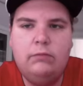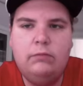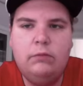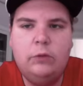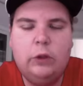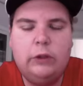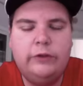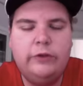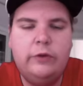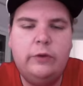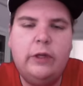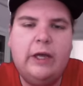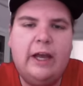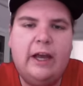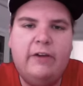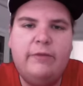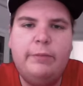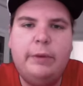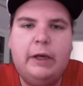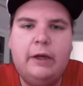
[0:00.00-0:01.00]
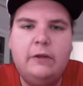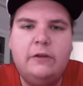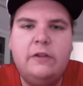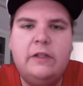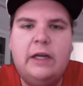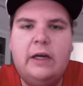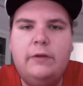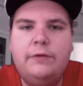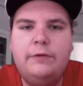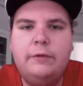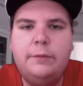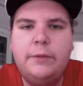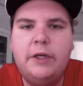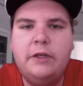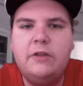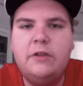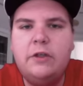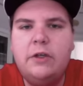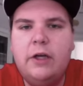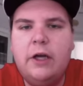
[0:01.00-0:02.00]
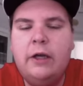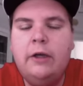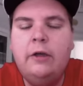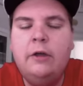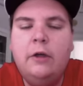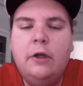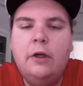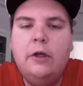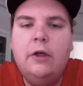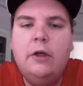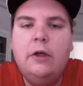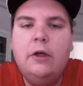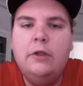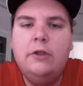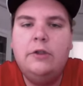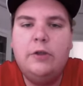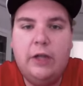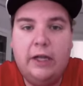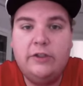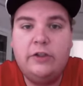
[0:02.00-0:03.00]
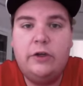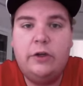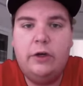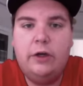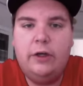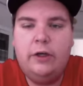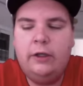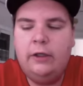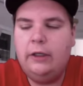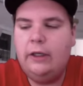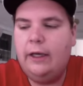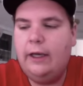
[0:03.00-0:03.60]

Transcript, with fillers: well, two and a half pounds down from yesterday. So that's good.